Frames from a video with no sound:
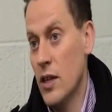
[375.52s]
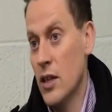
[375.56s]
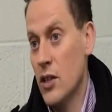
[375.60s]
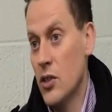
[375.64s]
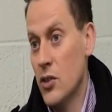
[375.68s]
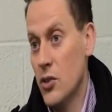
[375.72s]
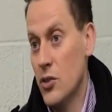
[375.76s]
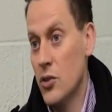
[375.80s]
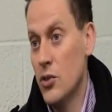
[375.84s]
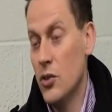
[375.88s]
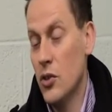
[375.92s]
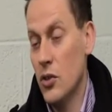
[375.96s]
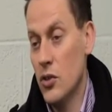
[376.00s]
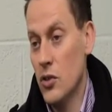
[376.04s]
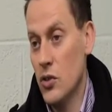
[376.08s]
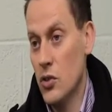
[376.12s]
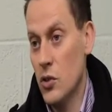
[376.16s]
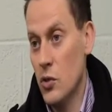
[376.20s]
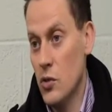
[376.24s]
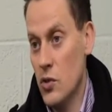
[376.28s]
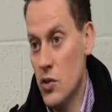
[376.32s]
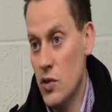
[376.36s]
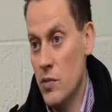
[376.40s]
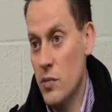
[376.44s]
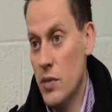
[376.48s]
good on
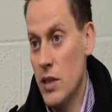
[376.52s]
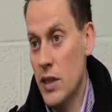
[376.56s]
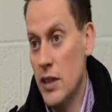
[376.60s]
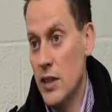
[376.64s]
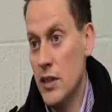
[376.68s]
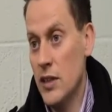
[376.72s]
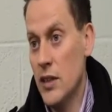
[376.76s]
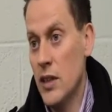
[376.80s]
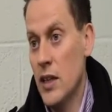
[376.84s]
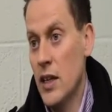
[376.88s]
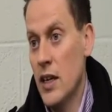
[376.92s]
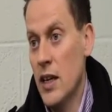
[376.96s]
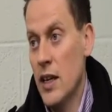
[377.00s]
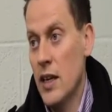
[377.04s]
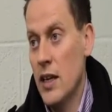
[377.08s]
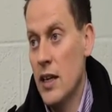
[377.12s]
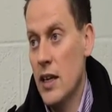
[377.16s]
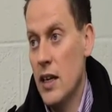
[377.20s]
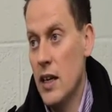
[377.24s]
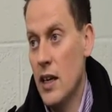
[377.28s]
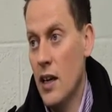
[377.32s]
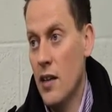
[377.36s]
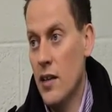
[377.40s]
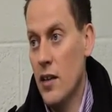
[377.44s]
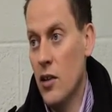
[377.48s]
social media,
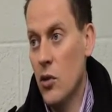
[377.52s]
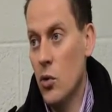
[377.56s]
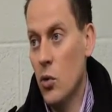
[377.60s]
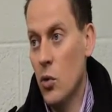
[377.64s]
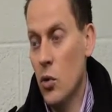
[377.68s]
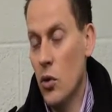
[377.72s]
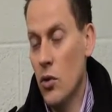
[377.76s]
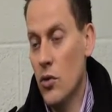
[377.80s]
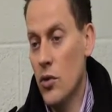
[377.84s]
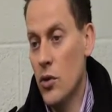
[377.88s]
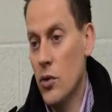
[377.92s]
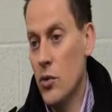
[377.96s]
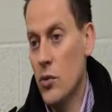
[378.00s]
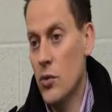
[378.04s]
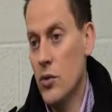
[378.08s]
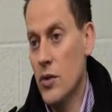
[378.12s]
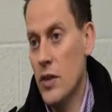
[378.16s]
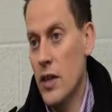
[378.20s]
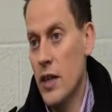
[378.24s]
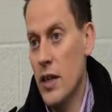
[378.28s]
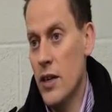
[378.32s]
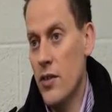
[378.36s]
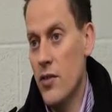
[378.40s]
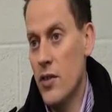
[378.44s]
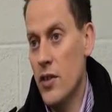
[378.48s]
and I think all of those
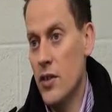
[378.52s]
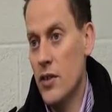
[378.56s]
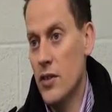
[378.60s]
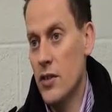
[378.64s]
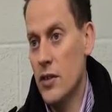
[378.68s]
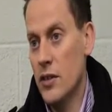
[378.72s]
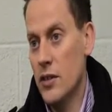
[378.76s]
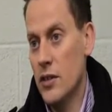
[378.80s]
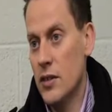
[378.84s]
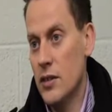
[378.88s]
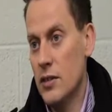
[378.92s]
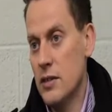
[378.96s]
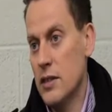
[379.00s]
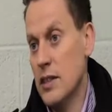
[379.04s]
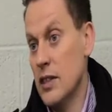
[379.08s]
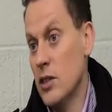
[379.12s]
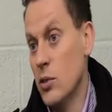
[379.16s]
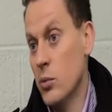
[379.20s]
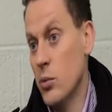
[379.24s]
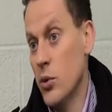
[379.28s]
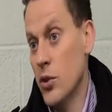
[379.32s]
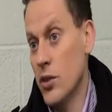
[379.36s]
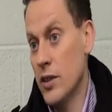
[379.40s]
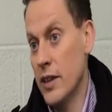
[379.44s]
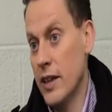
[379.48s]
areas uh, need to
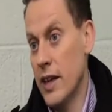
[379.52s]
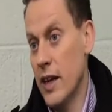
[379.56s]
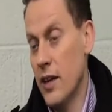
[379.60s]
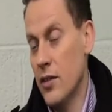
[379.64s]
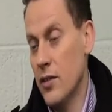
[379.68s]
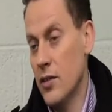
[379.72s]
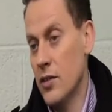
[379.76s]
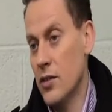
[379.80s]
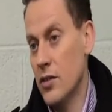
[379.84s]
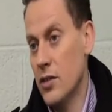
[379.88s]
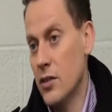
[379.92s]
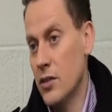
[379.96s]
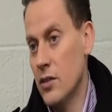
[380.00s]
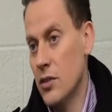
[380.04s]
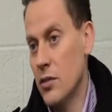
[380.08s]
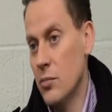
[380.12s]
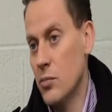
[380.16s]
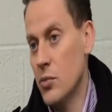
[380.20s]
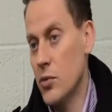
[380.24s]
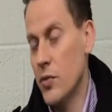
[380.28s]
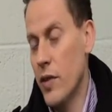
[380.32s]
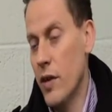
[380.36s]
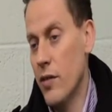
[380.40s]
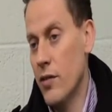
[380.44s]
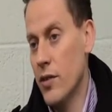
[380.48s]
work together to, to
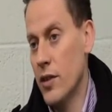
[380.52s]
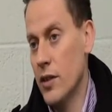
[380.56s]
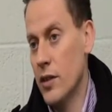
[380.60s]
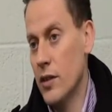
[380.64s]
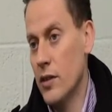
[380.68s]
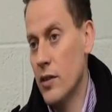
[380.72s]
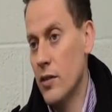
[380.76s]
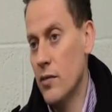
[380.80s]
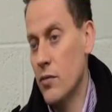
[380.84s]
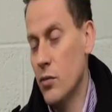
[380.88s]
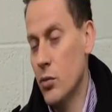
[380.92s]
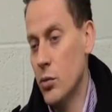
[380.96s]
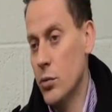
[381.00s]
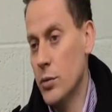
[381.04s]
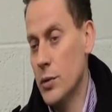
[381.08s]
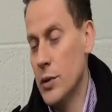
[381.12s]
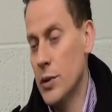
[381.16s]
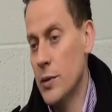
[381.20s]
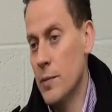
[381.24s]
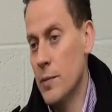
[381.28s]
move everything forward.